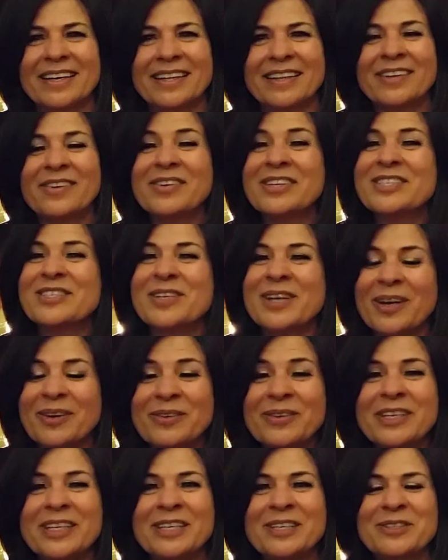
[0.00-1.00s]
There is no
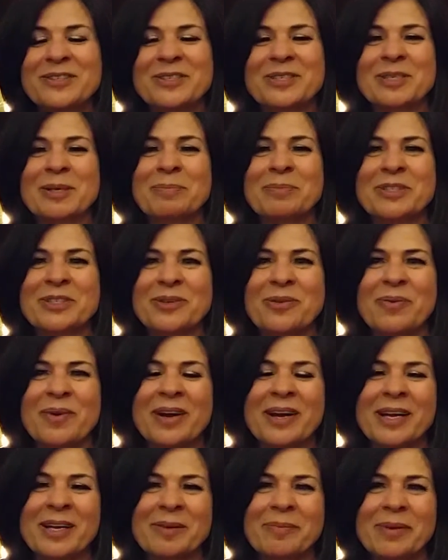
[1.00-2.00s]
need to
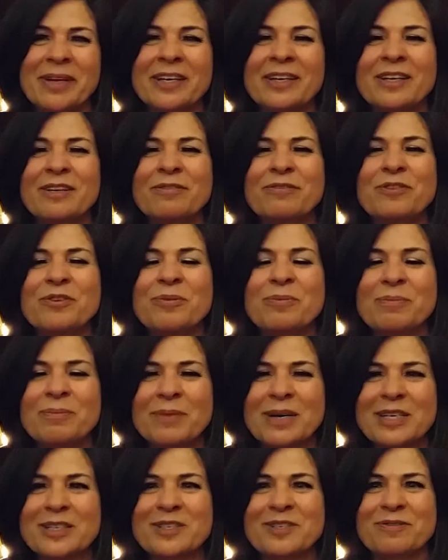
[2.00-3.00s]
subscribe, and if you
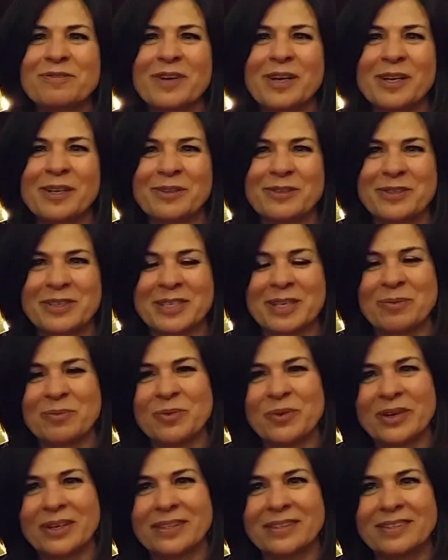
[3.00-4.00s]
must follow
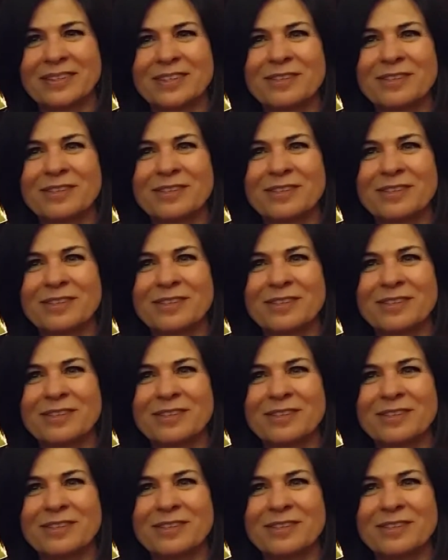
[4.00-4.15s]
someone,